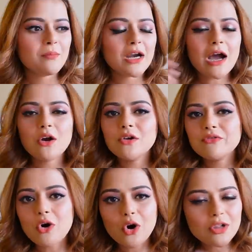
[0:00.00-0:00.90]
But out of
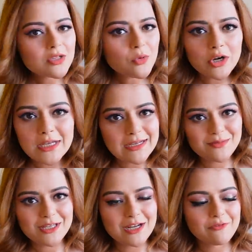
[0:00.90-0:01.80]
all the body
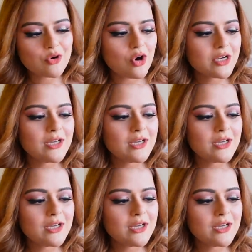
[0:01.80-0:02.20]
creams that I've got,